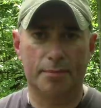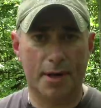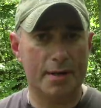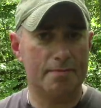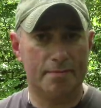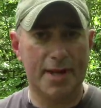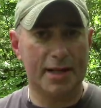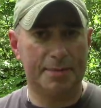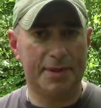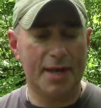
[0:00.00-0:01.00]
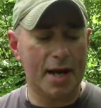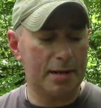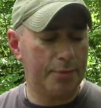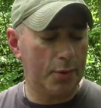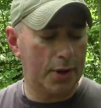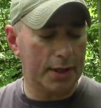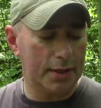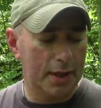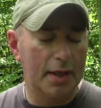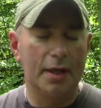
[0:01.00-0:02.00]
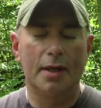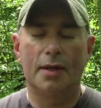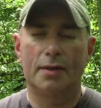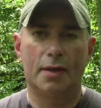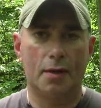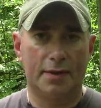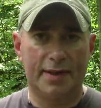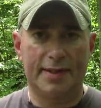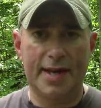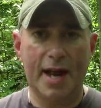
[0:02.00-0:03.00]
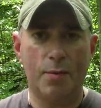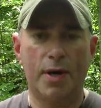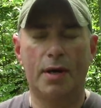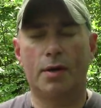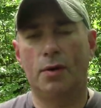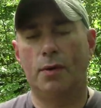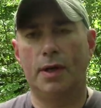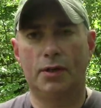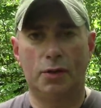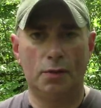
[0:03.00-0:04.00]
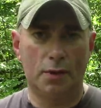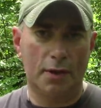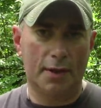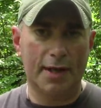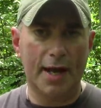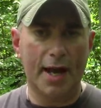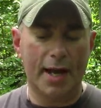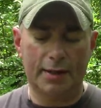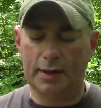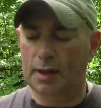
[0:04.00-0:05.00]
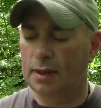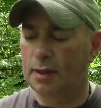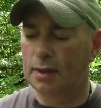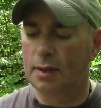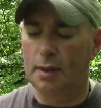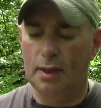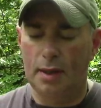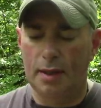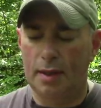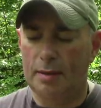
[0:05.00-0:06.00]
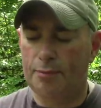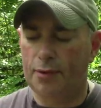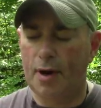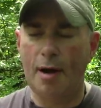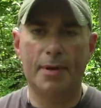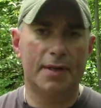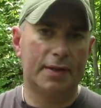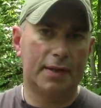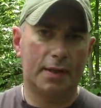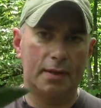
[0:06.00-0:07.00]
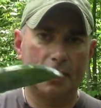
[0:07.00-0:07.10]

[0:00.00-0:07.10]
But that's beside the point. So today we are going to look at the promised